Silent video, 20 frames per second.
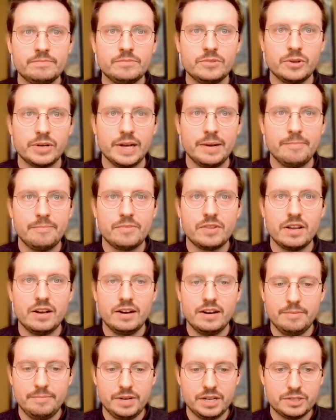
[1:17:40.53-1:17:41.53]
Okay,
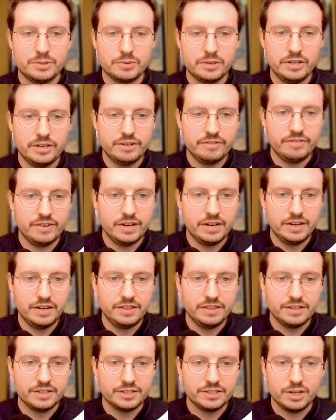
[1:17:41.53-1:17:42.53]
next we're going to
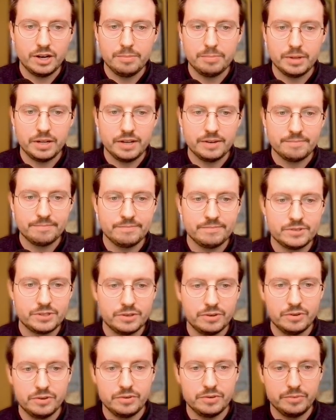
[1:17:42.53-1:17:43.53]
define the stop playing.
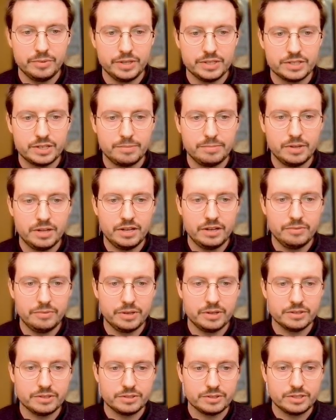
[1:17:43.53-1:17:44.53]
So we can start playing, we
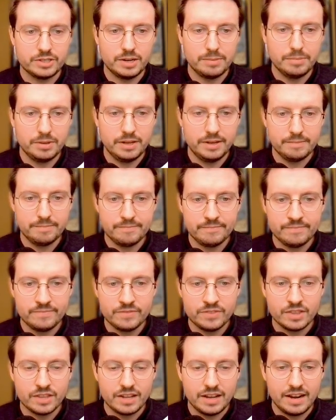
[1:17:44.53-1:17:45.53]
can also stop playing.
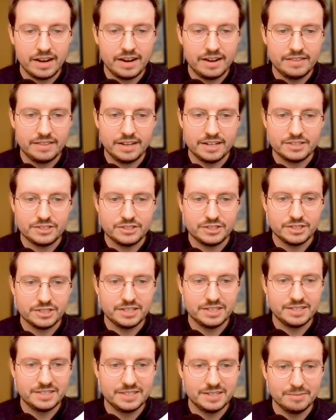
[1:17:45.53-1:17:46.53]
And that's just
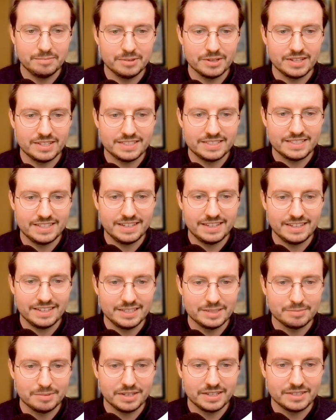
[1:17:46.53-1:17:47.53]
as simple as saying
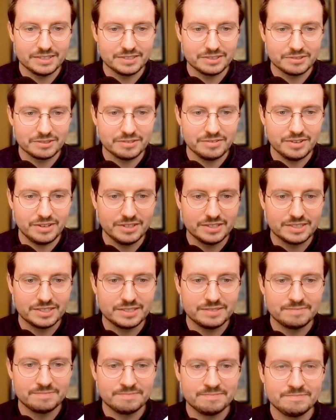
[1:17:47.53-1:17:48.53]
is playing is equal to false.
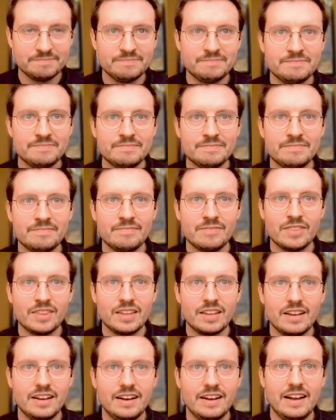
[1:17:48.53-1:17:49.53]

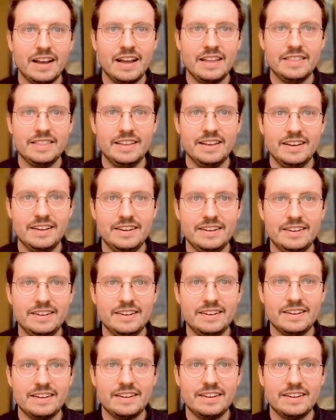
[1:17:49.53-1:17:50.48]
And then,